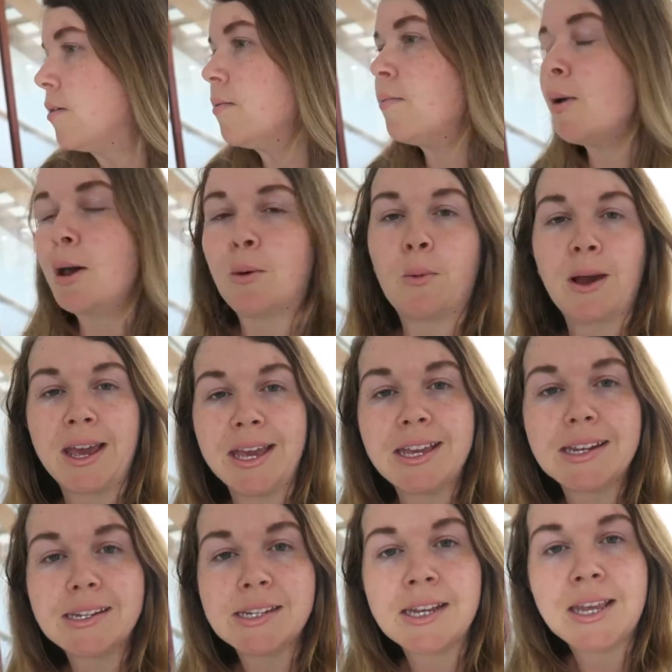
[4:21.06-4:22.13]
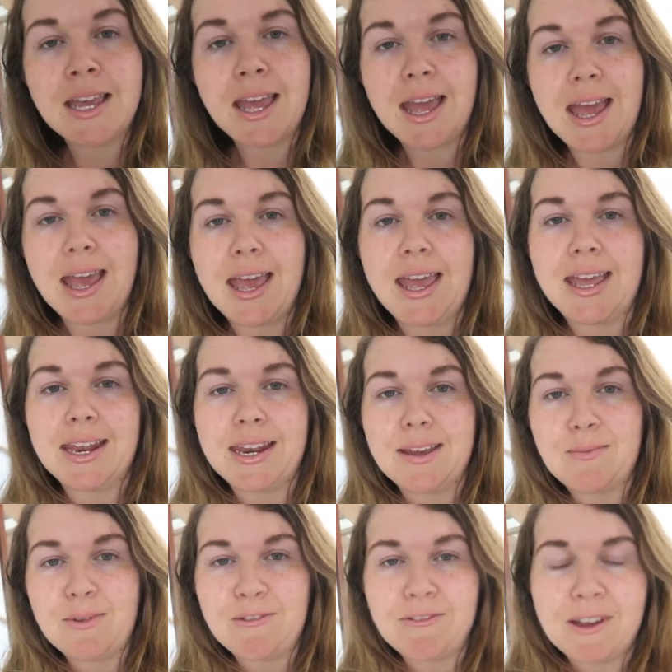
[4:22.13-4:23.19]
on my weight and
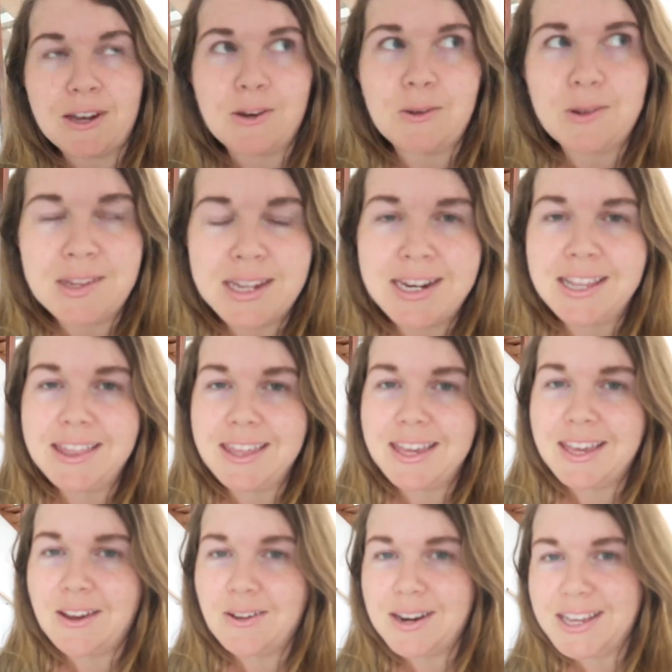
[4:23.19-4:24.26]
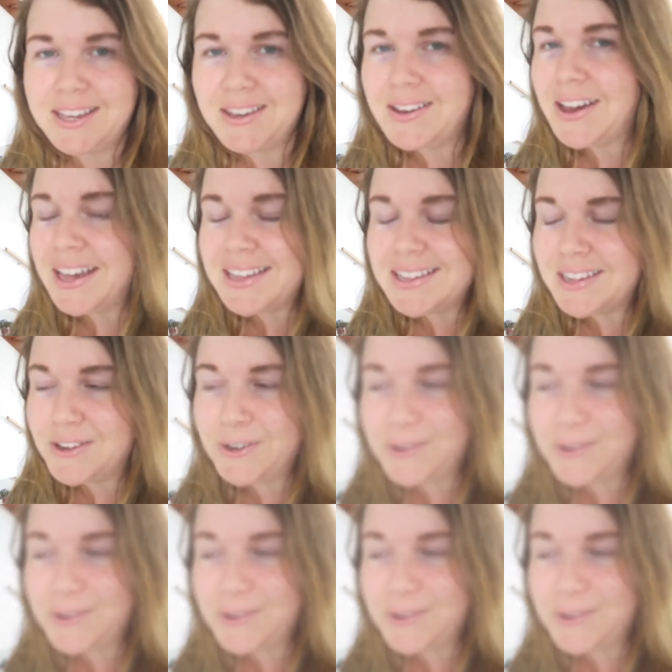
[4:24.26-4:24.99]
um, if I lose anything I'll let you guys